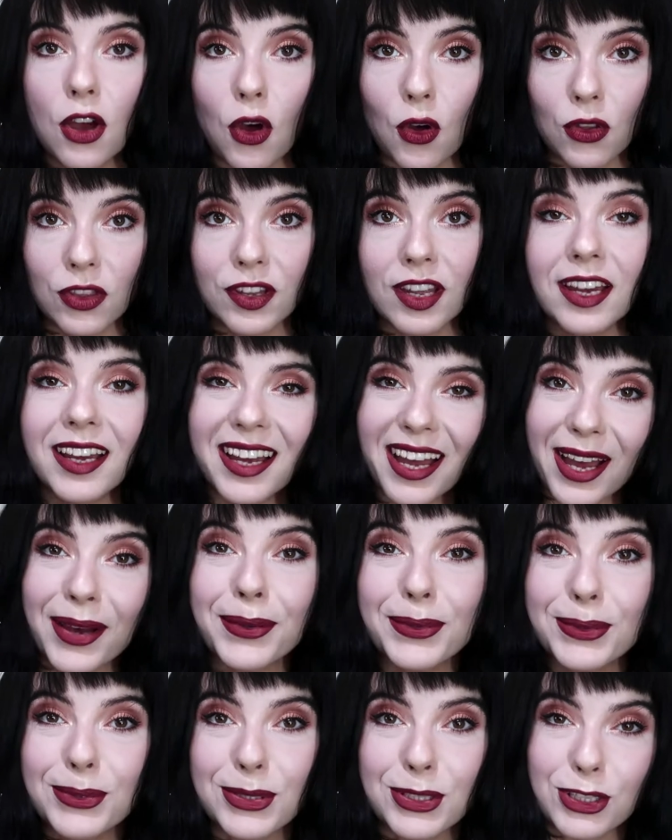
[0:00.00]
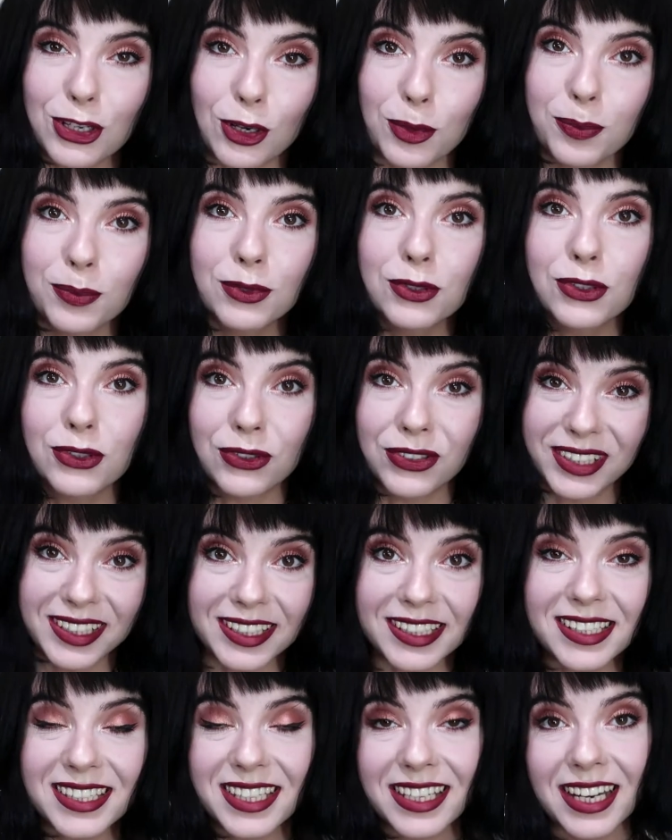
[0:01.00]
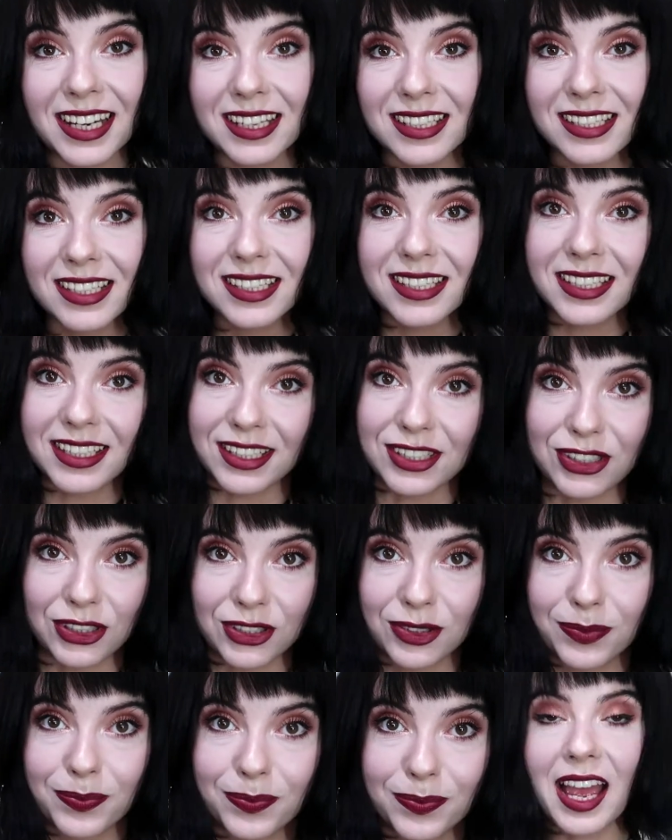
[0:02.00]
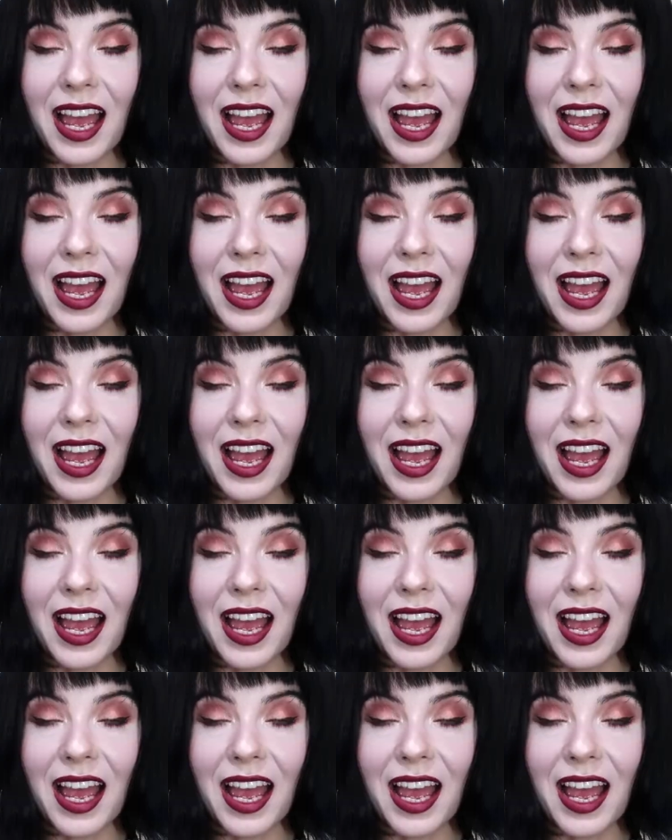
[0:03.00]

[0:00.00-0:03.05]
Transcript: on how to shop during the sales season.